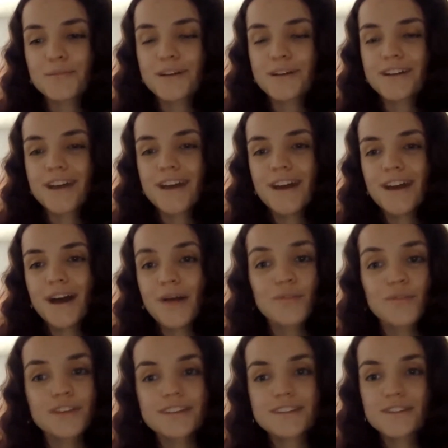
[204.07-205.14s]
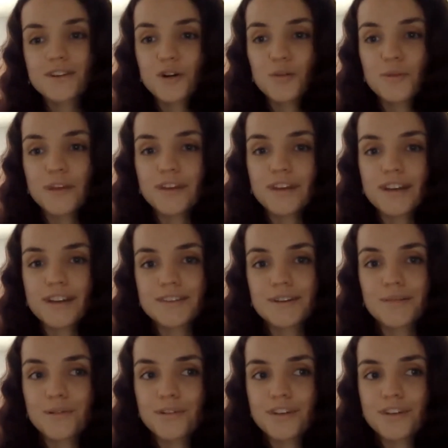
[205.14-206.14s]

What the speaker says: But I'm really still hoping next summer